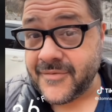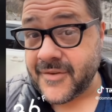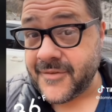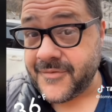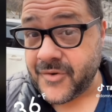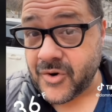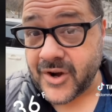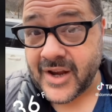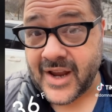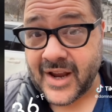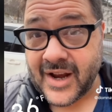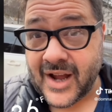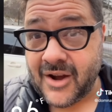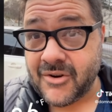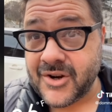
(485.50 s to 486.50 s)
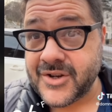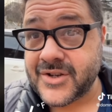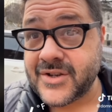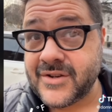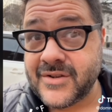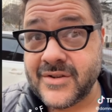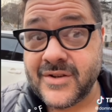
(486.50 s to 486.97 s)
for 48
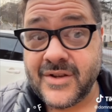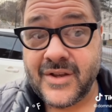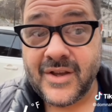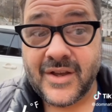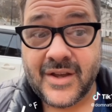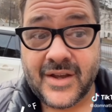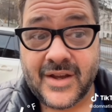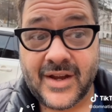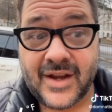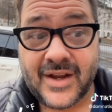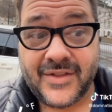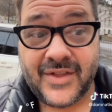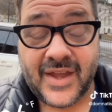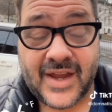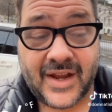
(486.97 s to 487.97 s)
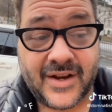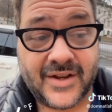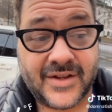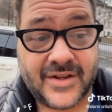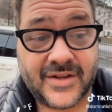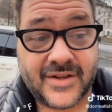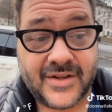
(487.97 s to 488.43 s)
hours, and
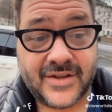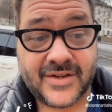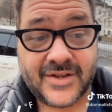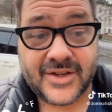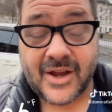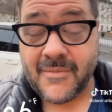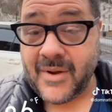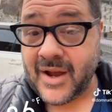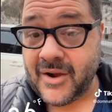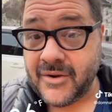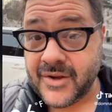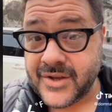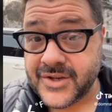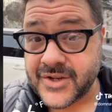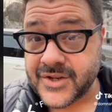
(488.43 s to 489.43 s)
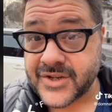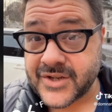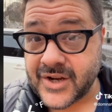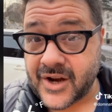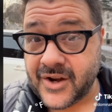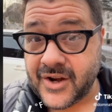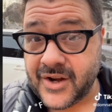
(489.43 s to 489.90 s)
then somehow it just
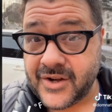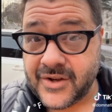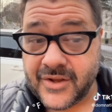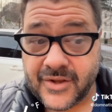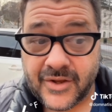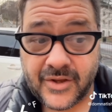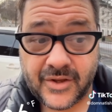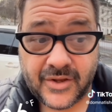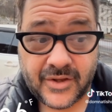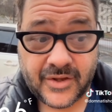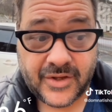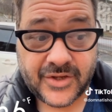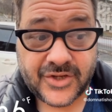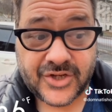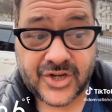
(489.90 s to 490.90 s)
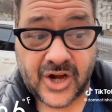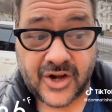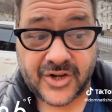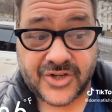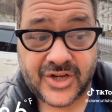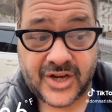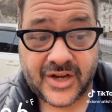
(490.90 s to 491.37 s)
started
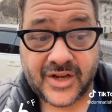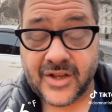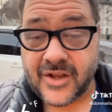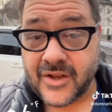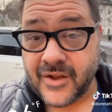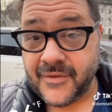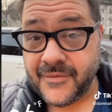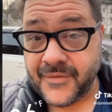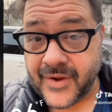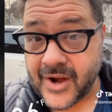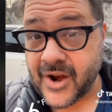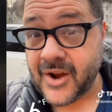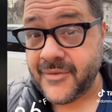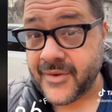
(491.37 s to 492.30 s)
charging very,